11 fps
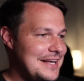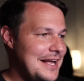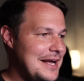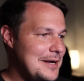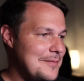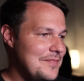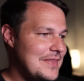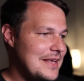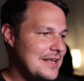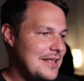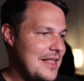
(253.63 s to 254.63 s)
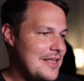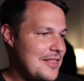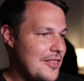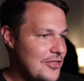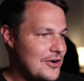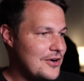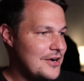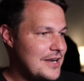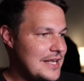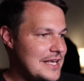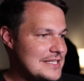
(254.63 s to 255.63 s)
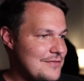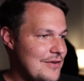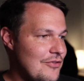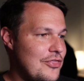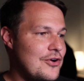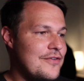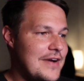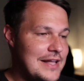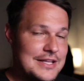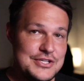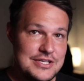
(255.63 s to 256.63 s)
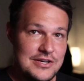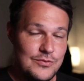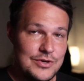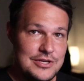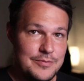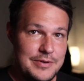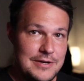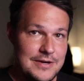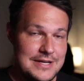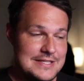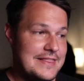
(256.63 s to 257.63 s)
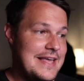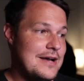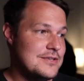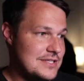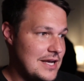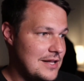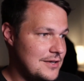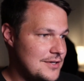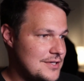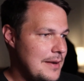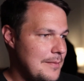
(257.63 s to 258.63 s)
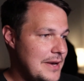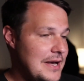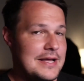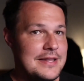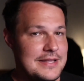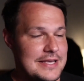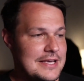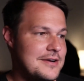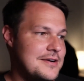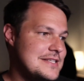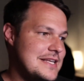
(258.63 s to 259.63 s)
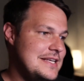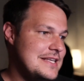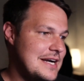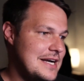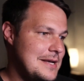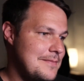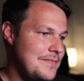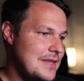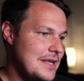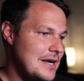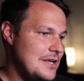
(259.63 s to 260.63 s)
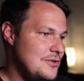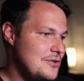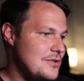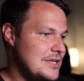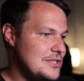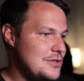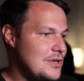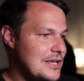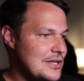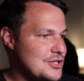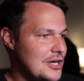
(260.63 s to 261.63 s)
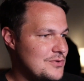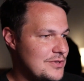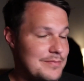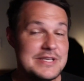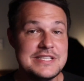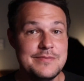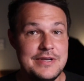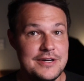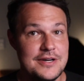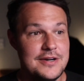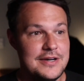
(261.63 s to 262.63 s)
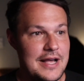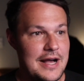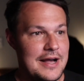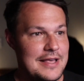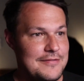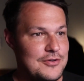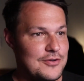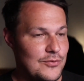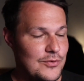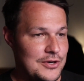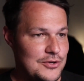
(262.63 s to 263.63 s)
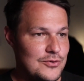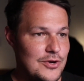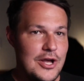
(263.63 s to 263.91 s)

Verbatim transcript: Um, and then the third is if you have a third violation in a one year period, it's $1,000. But the kicker is anytime uh, you do this, you can get charged with a misdemeanor uh, if you're the one who,